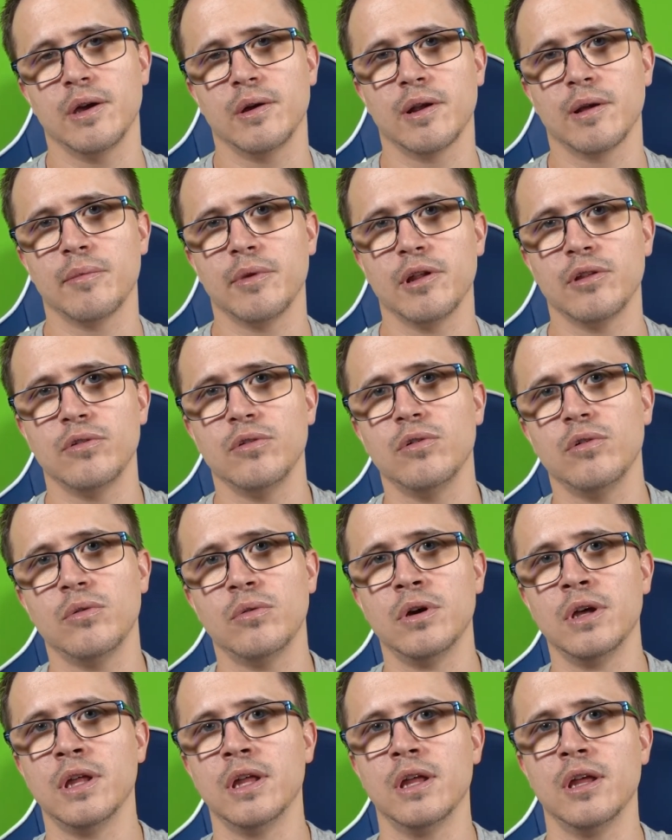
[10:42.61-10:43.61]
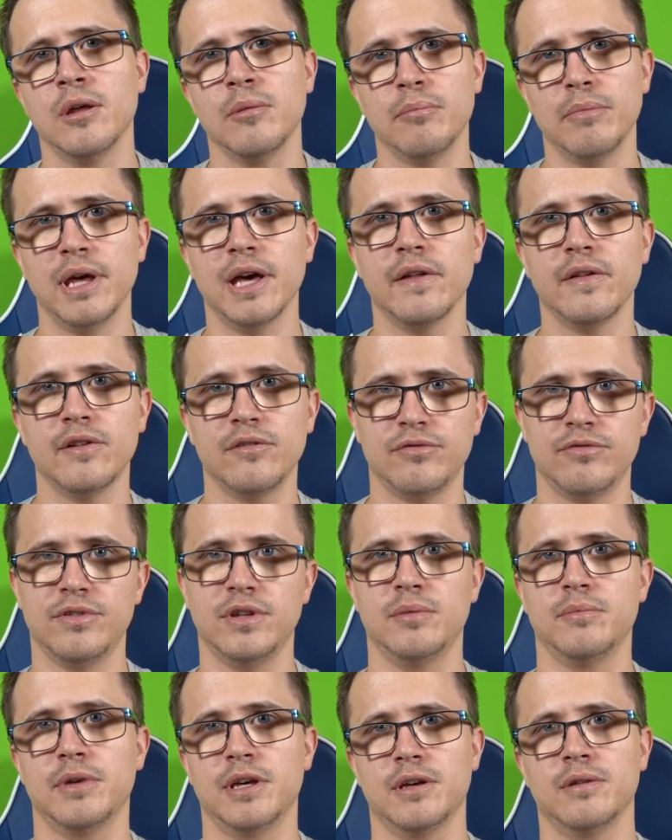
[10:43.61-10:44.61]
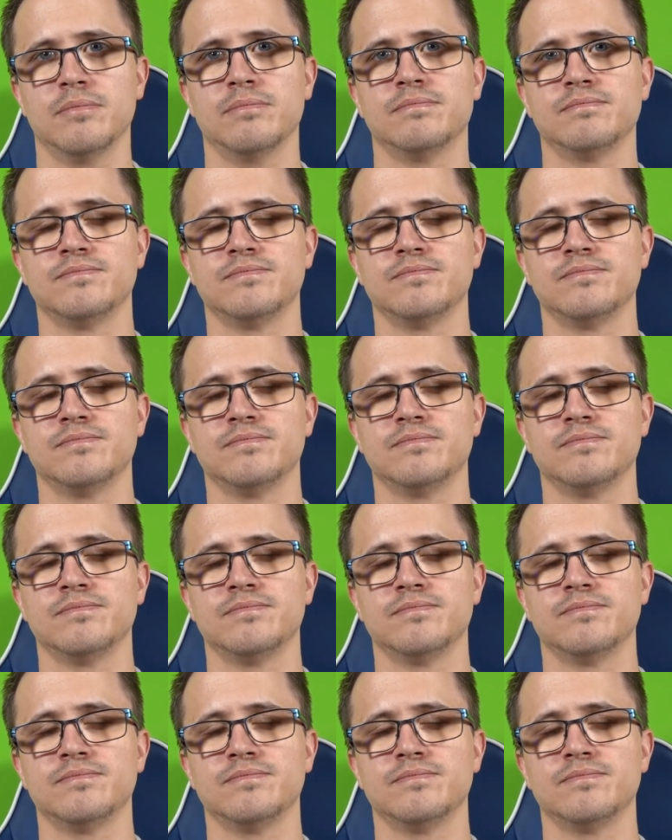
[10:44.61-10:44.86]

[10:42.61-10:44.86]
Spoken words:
And I'm going to do male and female.